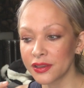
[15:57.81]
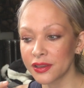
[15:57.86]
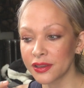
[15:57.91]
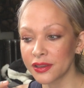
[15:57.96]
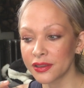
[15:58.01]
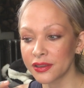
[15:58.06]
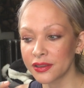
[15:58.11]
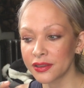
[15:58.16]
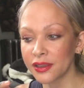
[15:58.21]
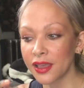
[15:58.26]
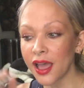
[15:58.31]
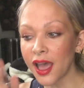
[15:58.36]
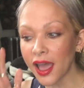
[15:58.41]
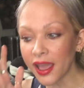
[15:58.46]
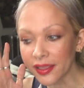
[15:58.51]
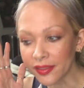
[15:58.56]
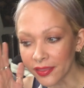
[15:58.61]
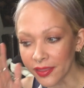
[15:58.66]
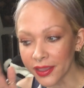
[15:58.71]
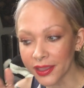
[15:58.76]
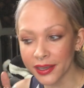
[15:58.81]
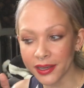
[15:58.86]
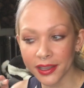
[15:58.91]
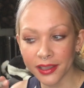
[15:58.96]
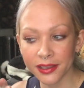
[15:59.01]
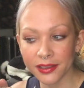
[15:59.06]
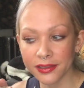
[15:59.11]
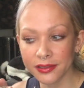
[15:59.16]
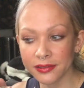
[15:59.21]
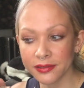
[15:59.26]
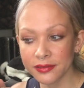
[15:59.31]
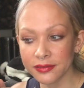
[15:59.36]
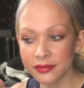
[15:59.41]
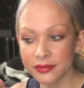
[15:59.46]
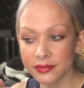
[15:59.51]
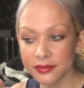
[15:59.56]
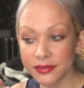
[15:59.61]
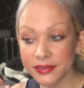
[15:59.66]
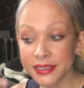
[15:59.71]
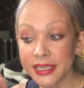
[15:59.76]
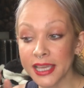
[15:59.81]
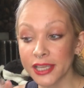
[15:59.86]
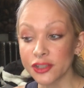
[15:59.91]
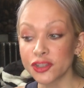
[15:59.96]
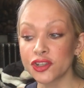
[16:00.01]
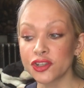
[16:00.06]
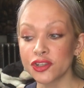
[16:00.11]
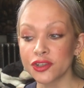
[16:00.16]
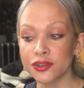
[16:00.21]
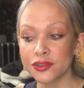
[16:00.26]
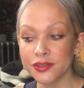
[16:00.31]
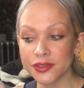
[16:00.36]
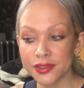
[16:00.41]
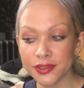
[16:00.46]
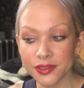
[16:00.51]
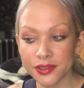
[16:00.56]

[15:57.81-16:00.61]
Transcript: Uh, highlighting textures.